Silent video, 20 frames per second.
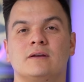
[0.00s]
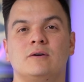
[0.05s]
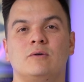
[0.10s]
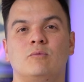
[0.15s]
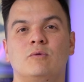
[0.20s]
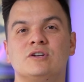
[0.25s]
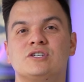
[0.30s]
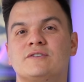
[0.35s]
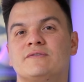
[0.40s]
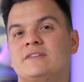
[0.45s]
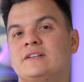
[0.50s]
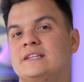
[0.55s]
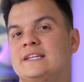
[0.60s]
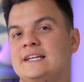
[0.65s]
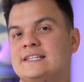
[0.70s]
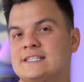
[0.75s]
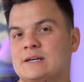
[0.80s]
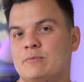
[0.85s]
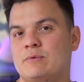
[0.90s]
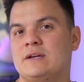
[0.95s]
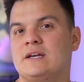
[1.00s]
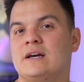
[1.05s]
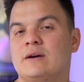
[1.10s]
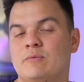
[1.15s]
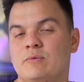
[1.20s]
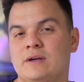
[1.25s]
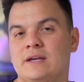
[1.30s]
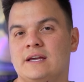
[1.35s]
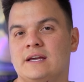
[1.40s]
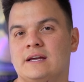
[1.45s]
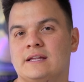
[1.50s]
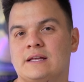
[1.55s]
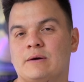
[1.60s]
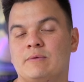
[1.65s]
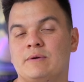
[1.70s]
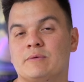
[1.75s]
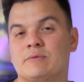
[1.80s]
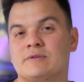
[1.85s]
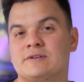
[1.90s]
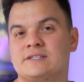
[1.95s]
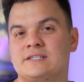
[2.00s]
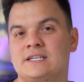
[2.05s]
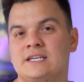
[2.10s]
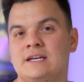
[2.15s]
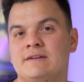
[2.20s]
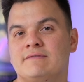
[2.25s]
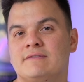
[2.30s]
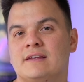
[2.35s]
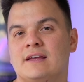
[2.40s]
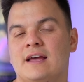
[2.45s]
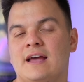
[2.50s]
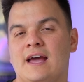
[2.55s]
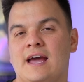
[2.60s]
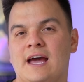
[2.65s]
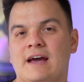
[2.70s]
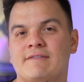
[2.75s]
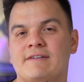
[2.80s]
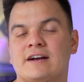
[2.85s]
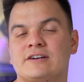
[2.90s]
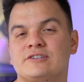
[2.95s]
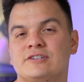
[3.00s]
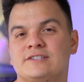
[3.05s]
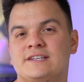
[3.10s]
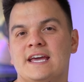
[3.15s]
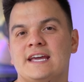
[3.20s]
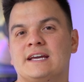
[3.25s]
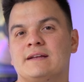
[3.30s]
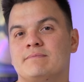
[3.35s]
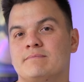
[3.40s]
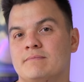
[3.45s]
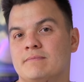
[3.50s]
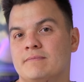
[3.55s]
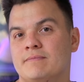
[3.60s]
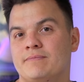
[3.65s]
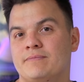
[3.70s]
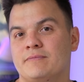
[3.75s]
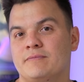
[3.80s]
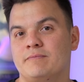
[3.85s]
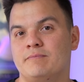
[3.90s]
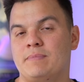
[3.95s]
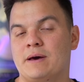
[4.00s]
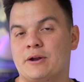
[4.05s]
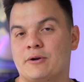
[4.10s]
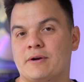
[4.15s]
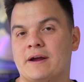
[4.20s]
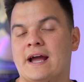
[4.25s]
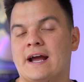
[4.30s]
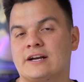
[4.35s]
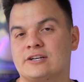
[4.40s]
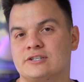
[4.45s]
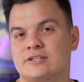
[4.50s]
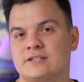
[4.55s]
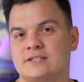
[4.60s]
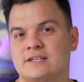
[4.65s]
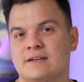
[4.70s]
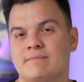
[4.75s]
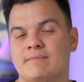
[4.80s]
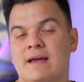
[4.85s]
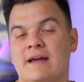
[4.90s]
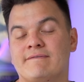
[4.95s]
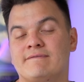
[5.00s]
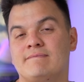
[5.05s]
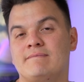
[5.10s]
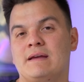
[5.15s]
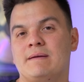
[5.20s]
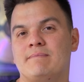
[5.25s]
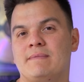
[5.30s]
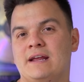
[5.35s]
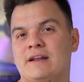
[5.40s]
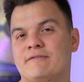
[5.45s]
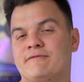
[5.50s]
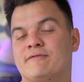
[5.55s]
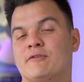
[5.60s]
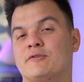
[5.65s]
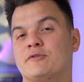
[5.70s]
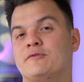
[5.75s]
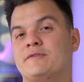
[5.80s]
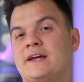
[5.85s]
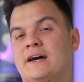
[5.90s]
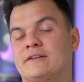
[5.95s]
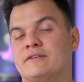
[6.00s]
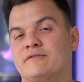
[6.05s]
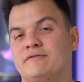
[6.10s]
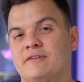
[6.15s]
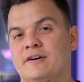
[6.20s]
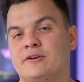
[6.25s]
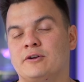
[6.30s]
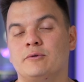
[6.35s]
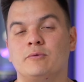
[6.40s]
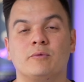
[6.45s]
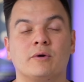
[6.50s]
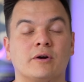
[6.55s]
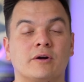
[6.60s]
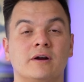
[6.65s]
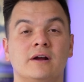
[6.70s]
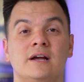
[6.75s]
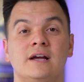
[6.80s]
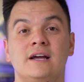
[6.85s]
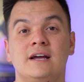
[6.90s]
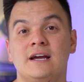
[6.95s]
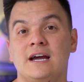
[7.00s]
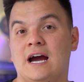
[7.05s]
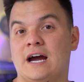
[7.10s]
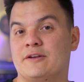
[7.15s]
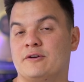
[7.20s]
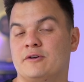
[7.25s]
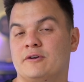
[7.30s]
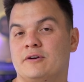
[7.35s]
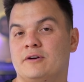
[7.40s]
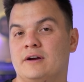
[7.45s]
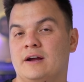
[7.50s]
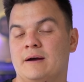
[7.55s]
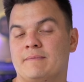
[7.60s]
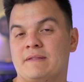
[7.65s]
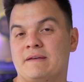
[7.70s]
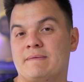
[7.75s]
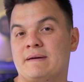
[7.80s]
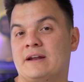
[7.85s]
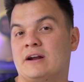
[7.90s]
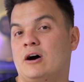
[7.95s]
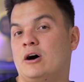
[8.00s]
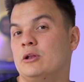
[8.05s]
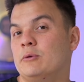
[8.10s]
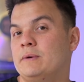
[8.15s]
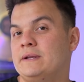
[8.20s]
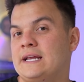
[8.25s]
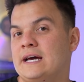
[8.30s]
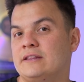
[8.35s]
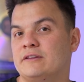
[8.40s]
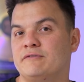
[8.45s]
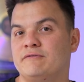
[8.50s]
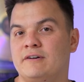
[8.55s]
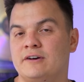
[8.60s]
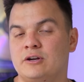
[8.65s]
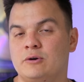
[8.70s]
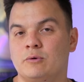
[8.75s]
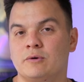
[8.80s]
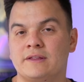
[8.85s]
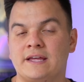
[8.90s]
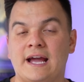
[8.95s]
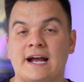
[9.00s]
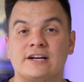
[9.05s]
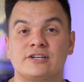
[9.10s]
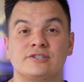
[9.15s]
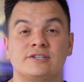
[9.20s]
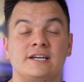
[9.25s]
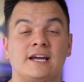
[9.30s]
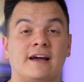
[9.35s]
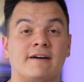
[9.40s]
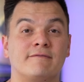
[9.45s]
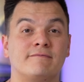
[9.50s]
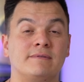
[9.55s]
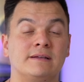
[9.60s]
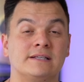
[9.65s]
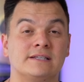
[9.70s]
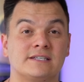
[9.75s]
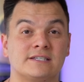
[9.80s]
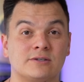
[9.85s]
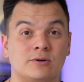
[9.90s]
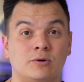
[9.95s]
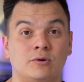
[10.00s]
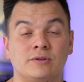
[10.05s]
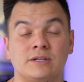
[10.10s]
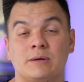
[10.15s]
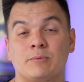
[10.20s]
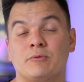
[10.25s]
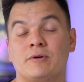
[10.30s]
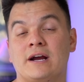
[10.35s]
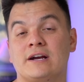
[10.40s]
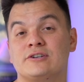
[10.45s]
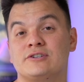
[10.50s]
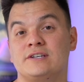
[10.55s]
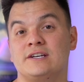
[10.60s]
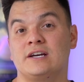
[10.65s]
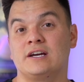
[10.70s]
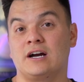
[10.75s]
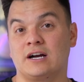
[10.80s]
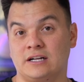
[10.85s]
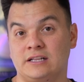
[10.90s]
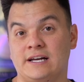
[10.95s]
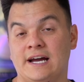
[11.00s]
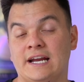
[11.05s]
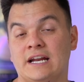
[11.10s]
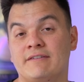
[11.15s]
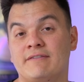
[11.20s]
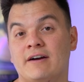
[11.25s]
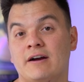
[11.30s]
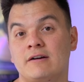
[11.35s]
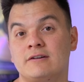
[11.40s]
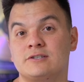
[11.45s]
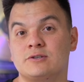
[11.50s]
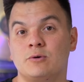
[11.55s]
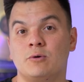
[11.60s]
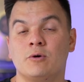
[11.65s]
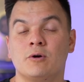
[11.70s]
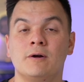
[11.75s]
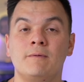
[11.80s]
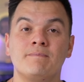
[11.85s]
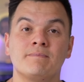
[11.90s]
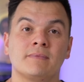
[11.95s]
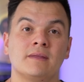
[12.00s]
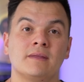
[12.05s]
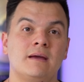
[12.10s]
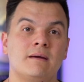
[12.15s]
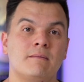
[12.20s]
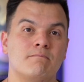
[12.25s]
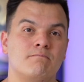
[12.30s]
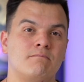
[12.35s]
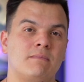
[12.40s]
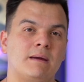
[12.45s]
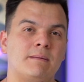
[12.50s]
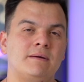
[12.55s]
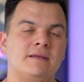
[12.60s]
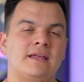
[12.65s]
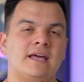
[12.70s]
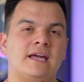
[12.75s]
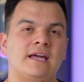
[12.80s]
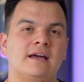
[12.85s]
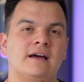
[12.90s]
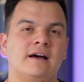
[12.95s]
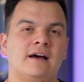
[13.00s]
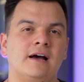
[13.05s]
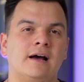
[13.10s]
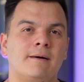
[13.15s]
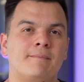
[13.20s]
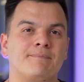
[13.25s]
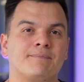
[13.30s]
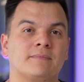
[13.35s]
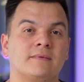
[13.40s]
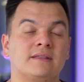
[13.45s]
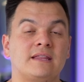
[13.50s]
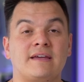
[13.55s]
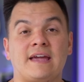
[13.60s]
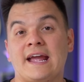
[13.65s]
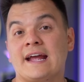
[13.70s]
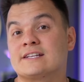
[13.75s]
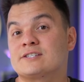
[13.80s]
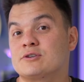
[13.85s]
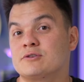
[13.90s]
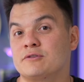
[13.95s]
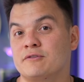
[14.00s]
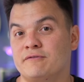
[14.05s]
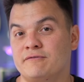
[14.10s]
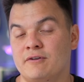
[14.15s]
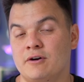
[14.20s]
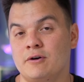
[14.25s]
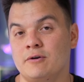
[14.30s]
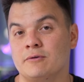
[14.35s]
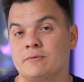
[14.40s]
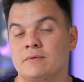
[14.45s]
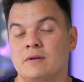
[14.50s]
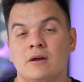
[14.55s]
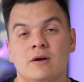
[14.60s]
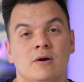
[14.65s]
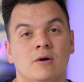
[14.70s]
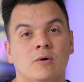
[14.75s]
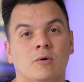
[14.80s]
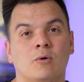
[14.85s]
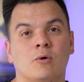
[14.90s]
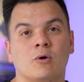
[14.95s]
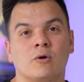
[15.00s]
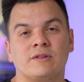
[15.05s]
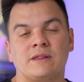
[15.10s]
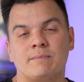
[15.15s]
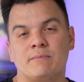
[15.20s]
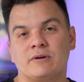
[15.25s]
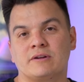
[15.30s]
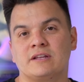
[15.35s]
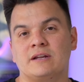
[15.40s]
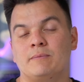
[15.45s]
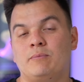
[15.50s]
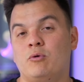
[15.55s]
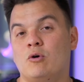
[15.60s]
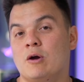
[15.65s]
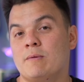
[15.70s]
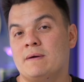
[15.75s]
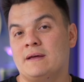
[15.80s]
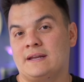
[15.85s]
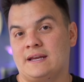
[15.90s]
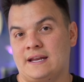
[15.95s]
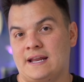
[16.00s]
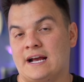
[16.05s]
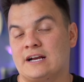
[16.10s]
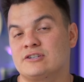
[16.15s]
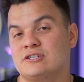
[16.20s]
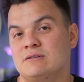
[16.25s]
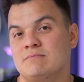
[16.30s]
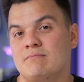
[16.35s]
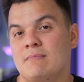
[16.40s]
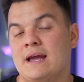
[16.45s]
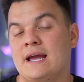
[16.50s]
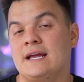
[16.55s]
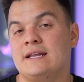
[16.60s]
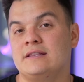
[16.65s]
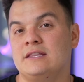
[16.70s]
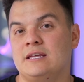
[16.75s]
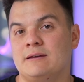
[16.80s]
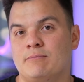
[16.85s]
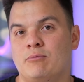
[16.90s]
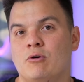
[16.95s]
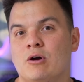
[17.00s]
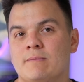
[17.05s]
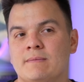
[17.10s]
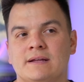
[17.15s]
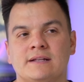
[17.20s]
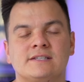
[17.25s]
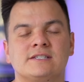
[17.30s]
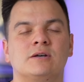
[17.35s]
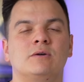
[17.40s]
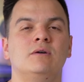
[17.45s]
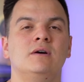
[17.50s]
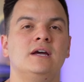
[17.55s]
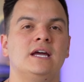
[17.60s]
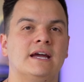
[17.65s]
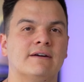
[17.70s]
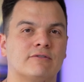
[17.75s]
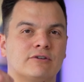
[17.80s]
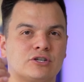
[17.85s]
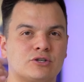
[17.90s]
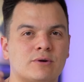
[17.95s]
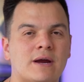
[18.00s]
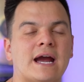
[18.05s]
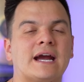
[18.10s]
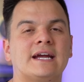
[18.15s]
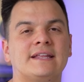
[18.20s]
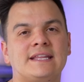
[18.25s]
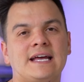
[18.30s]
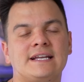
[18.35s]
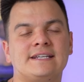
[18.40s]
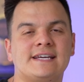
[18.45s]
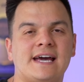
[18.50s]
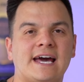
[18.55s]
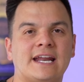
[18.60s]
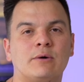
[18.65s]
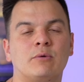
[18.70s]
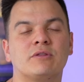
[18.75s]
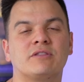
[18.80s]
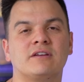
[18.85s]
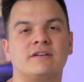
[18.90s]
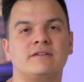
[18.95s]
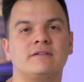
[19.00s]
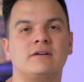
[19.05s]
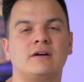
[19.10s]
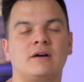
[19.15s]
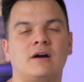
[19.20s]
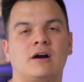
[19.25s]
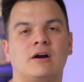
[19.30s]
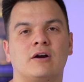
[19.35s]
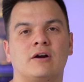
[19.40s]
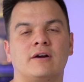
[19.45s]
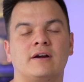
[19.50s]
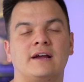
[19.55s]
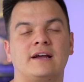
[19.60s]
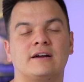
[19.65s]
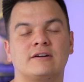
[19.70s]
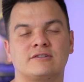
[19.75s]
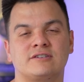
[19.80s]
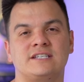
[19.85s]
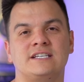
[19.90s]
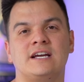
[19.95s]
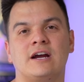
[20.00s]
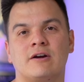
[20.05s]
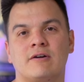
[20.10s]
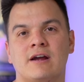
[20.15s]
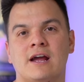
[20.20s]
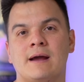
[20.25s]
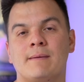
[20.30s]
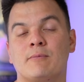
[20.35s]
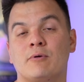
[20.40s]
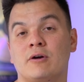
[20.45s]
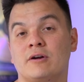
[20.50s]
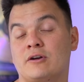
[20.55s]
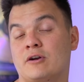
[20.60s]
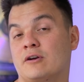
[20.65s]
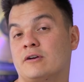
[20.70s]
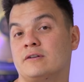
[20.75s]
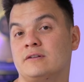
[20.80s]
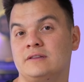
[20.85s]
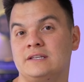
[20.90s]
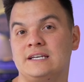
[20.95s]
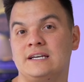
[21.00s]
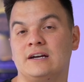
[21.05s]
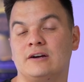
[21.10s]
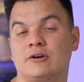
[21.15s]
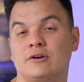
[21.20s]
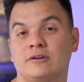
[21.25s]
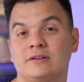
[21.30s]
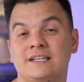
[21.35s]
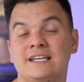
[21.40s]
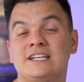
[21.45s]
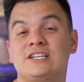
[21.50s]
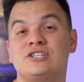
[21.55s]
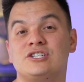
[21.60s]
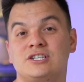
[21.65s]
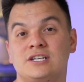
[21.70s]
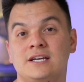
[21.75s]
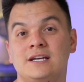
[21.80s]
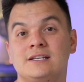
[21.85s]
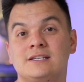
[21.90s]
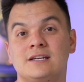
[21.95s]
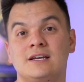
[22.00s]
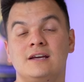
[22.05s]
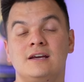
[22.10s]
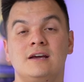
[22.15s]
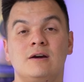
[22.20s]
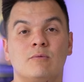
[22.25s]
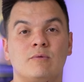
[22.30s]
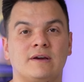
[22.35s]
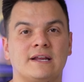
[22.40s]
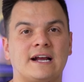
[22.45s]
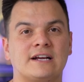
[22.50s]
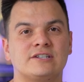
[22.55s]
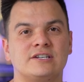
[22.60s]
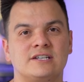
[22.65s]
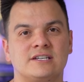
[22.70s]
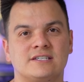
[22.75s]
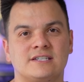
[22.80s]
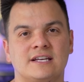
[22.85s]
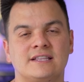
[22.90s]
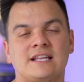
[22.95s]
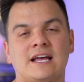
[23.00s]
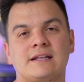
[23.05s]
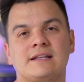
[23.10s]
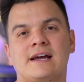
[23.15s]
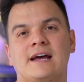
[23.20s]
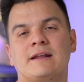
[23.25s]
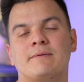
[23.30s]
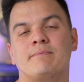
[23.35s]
which of the leads that we received have actually taken better actions and they've made it further down the funnel, where either they made it all the way down the funnel where they actually have been sold and were actually a client of ours, or maybe they answered the phone, or they booked an appointment and actually made the appointment. So if we're tracking that data within our CRM or in our lead sheet, we can actually send that data